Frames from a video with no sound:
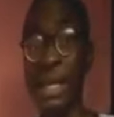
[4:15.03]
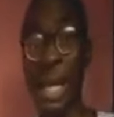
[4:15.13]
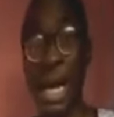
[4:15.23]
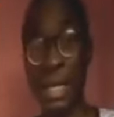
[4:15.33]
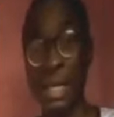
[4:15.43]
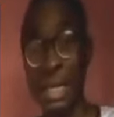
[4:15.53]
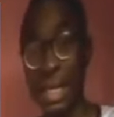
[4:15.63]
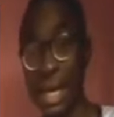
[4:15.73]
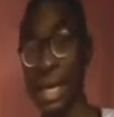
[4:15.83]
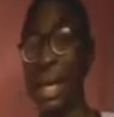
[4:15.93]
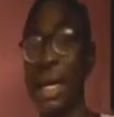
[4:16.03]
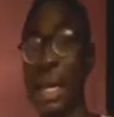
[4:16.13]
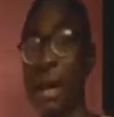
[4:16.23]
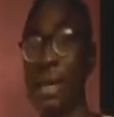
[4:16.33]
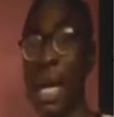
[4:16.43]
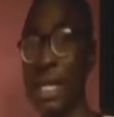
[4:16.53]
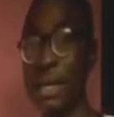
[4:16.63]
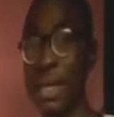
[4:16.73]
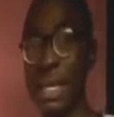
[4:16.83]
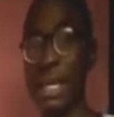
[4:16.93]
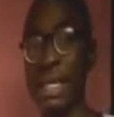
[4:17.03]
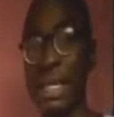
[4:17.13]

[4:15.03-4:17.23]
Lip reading: tan theta. Now that gradient